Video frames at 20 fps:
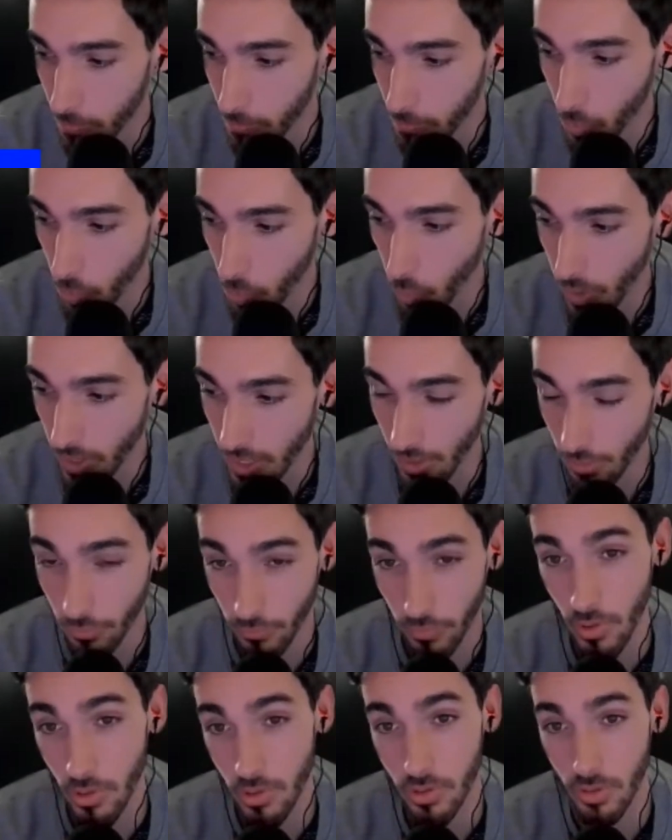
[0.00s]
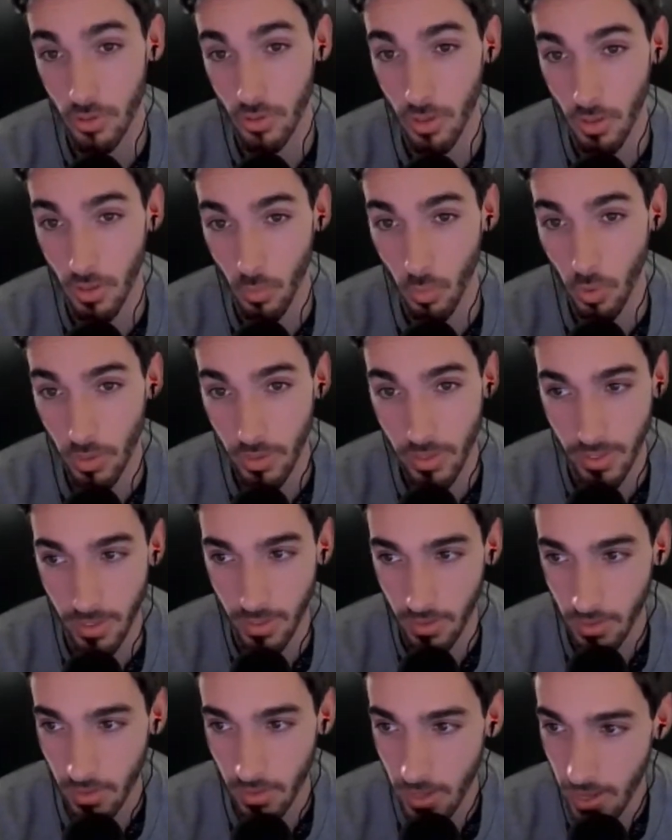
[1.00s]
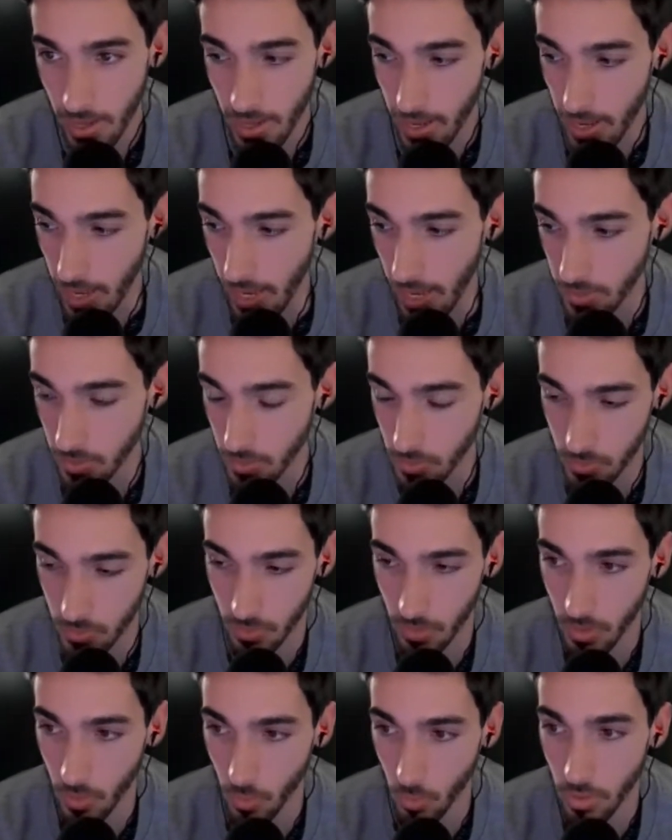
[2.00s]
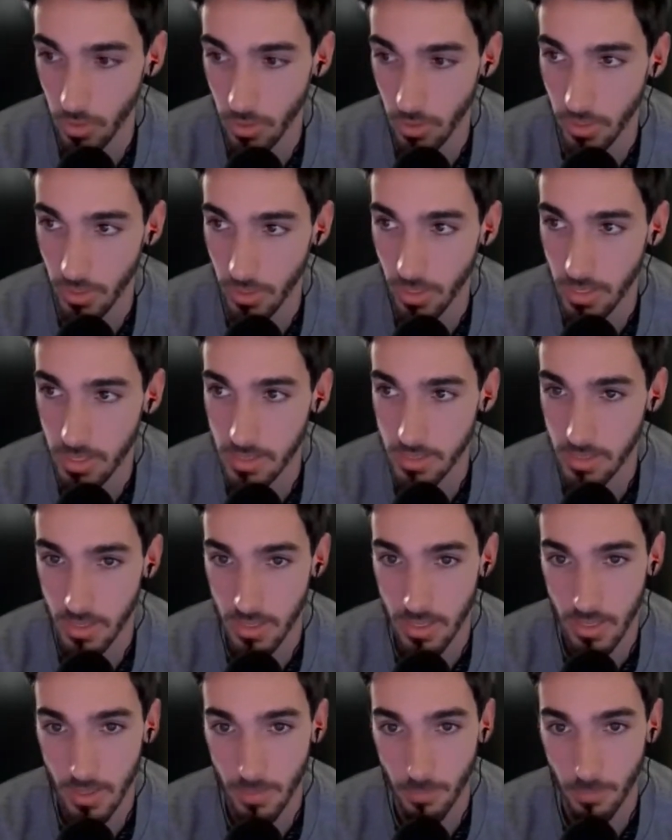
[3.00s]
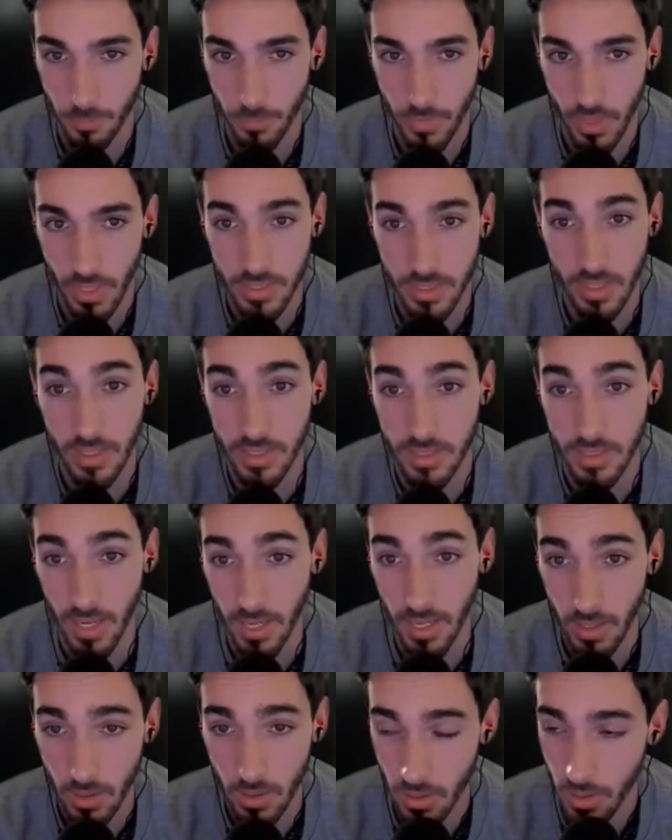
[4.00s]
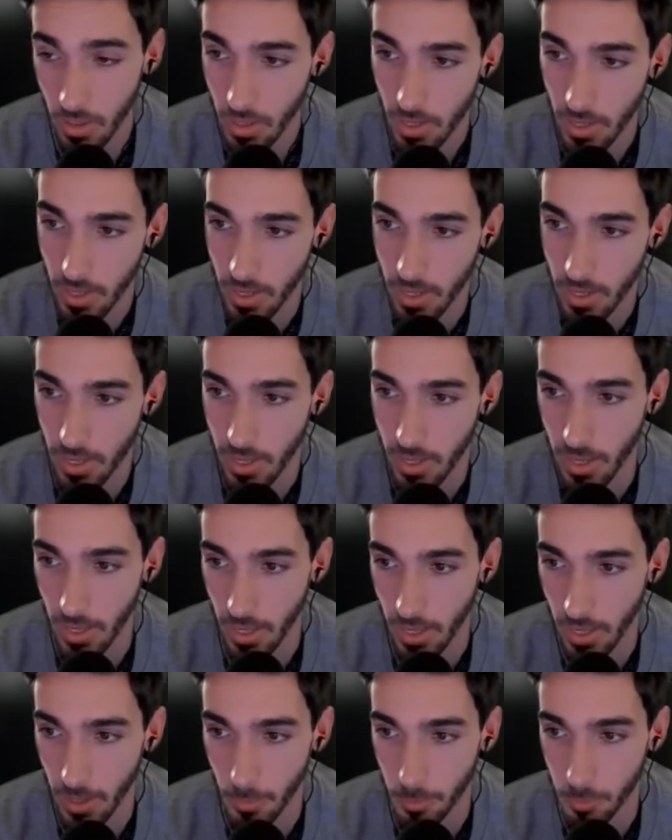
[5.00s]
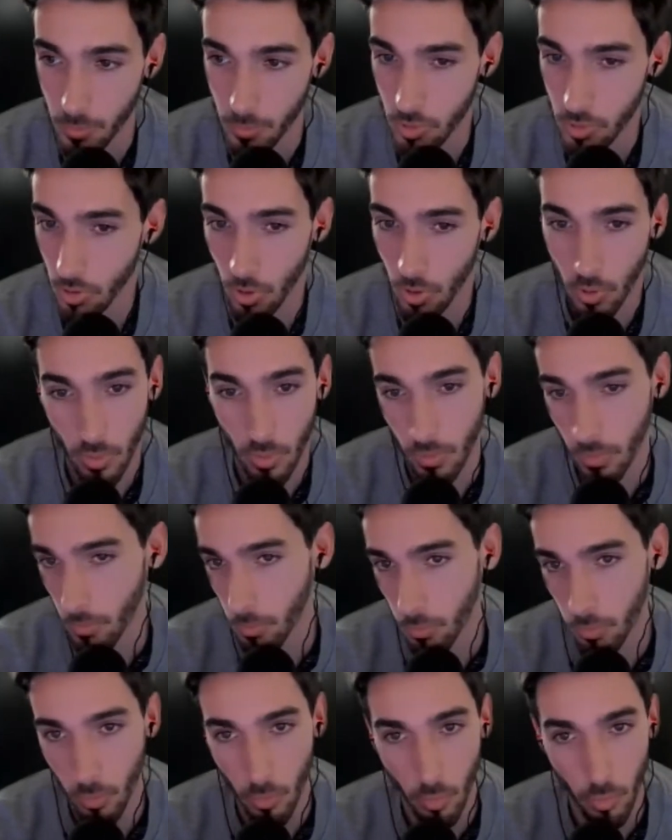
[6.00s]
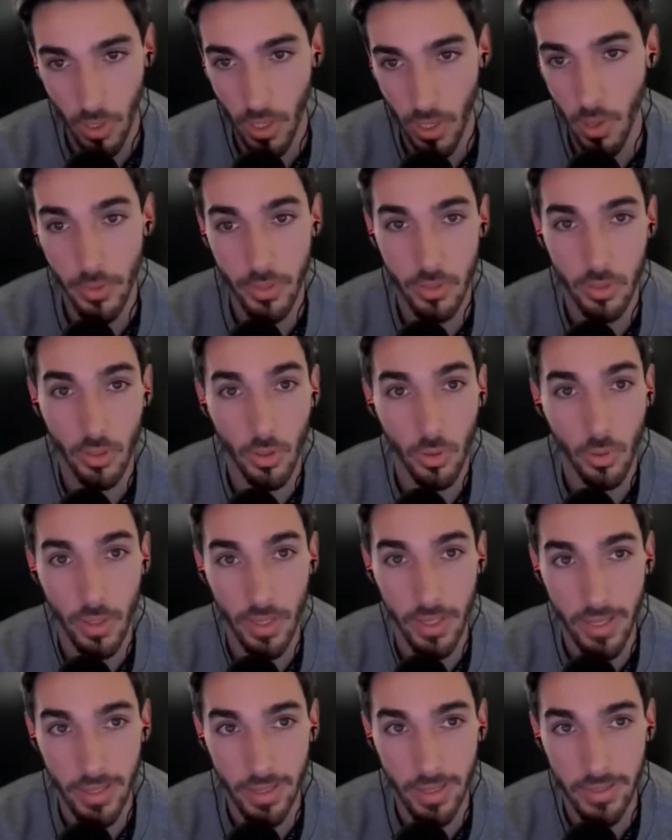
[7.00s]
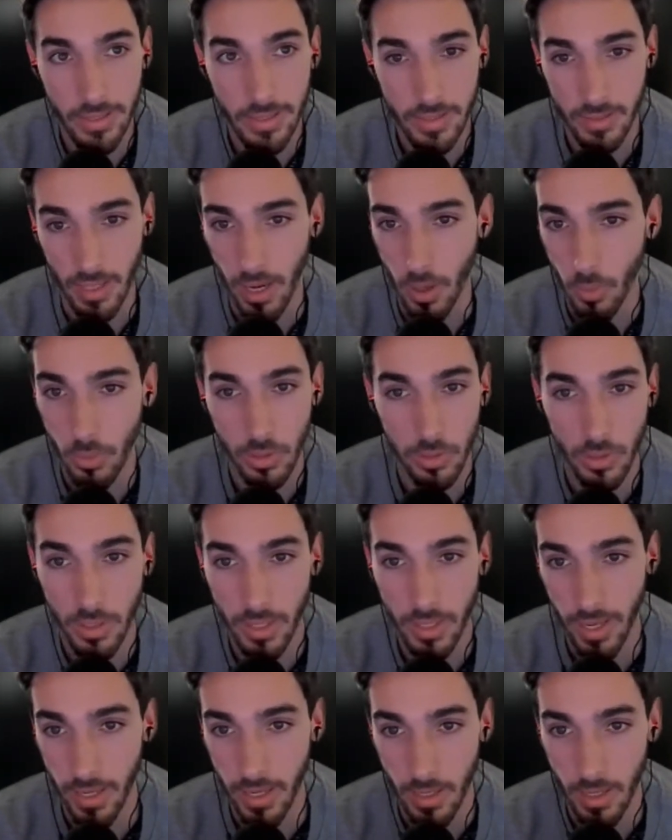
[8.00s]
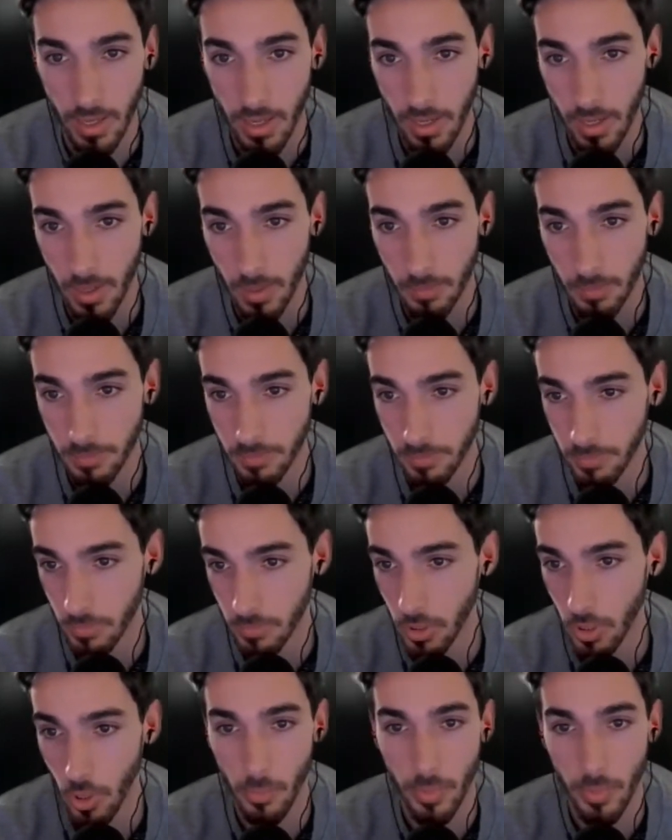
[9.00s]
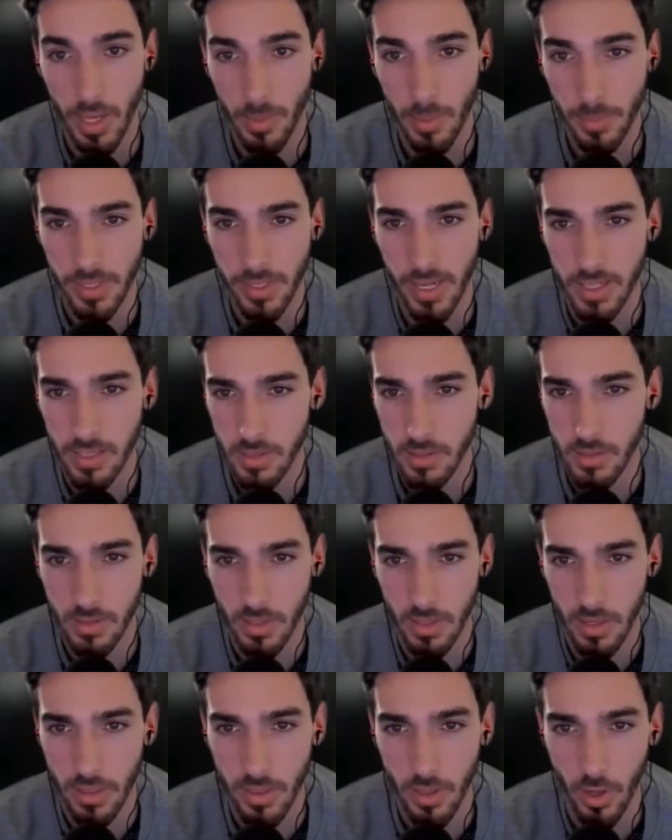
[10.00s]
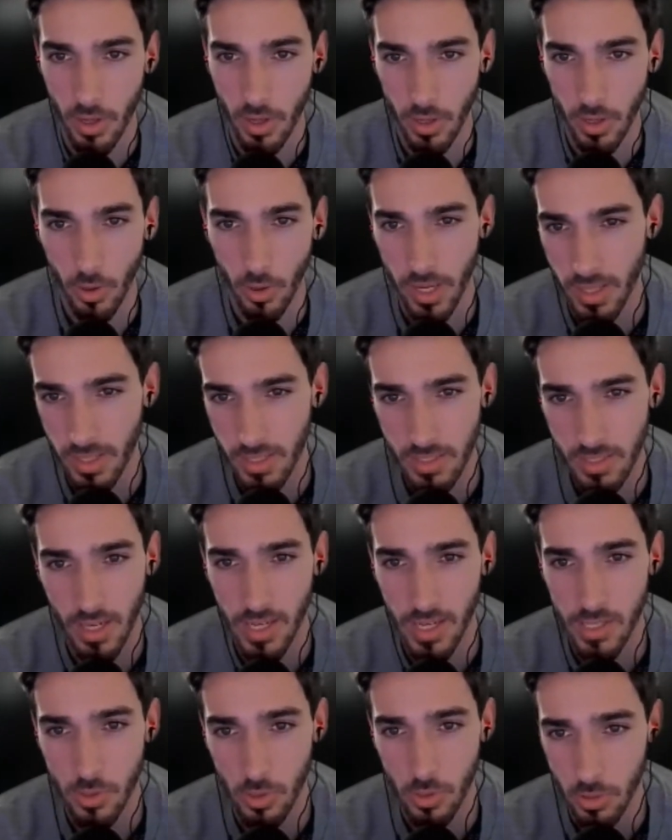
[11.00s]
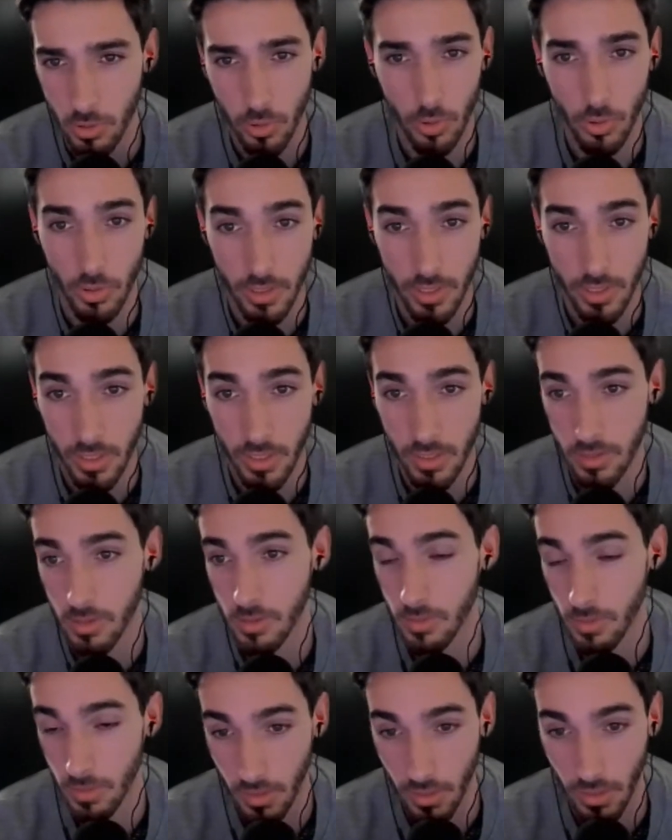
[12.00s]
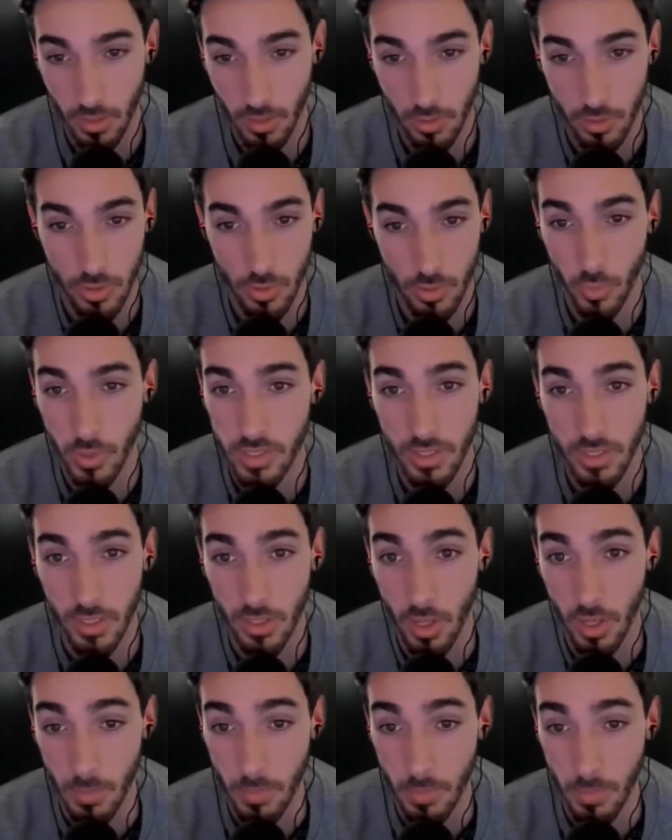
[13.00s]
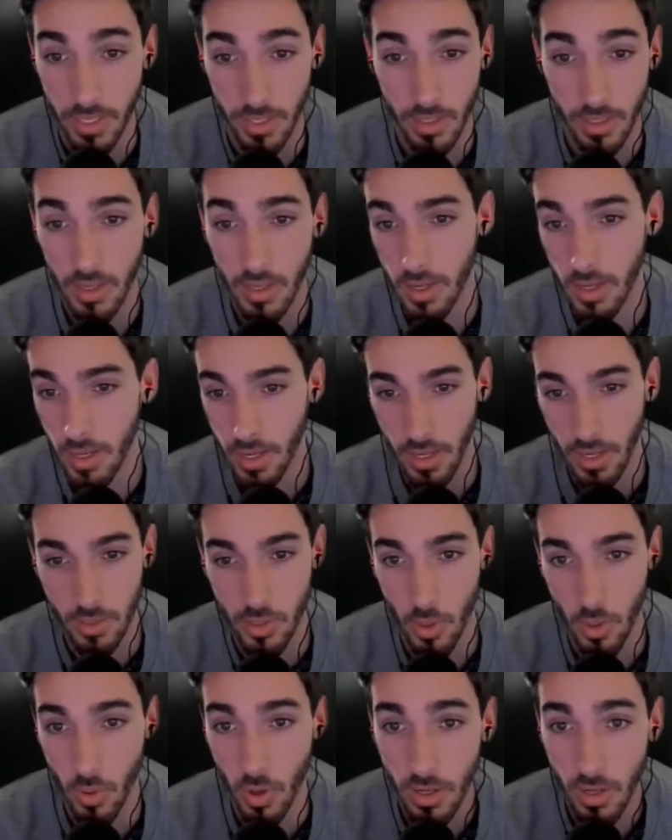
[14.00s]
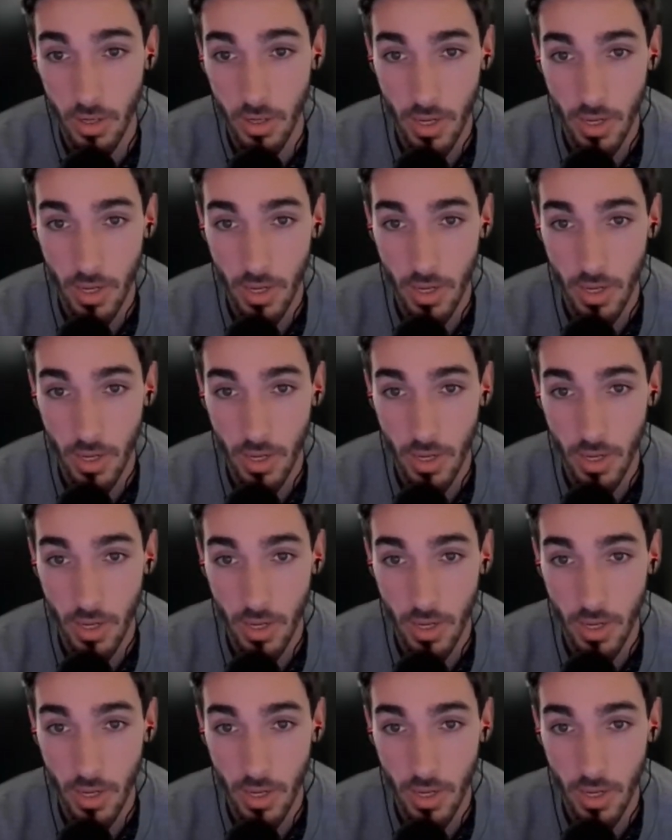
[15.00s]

when I first started working, I actually started working as a designer. So what I would do is I would look at big applications and thought, okay, these guys are total idiots. They are just wasting a lot of money, and so on,